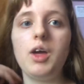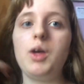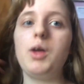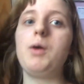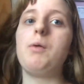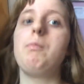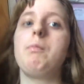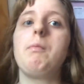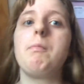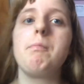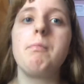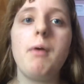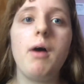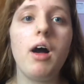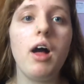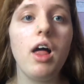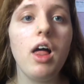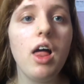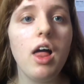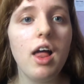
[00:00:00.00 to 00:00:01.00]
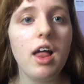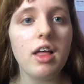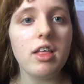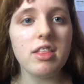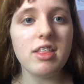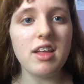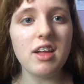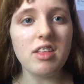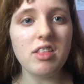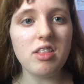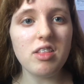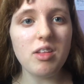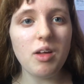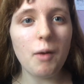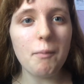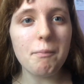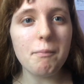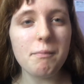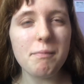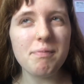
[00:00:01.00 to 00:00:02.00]
hoop. But studs
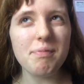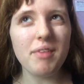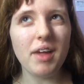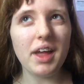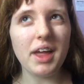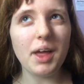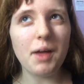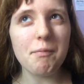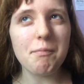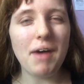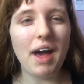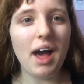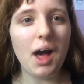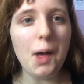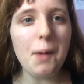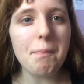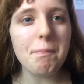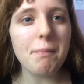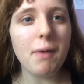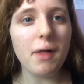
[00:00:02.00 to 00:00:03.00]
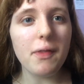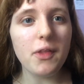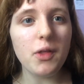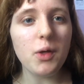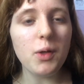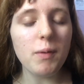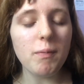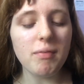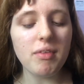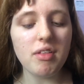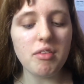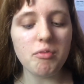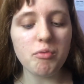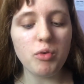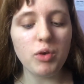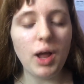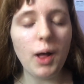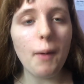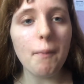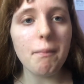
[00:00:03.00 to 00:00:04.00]
are like better but the hoop doesn't
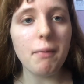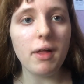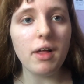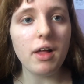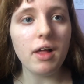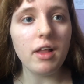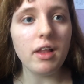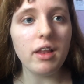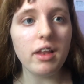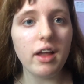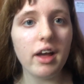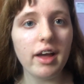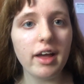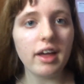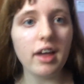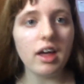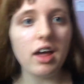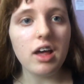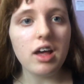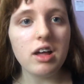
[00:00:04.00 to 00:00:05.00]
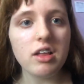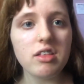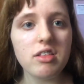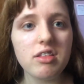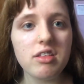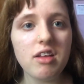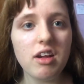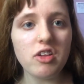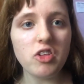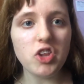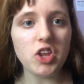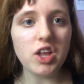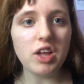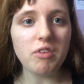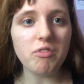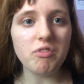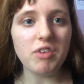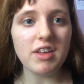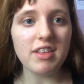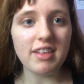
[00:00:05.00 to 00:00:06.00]
fall out but like studs you
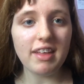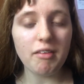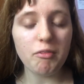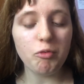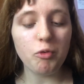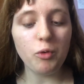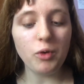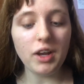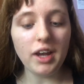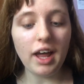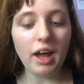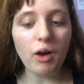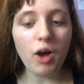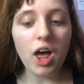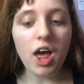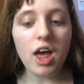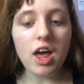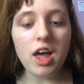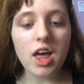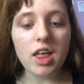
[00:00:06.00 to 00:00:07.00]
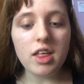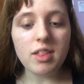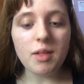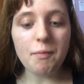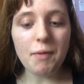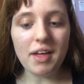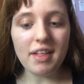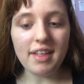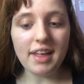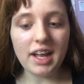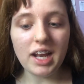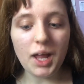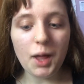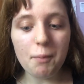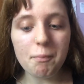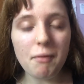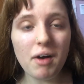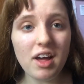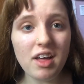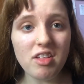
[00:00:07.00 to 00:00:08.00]
can risk it falling out so
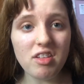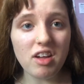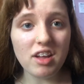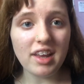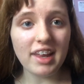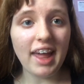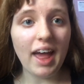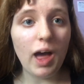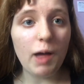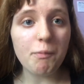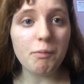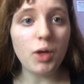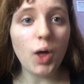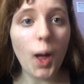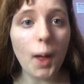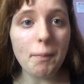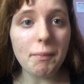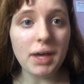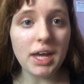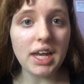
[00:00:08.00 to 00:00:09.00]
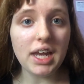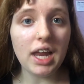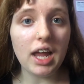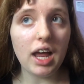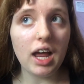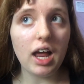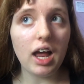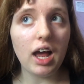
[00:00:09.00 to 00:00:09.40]
basically my stud kept coming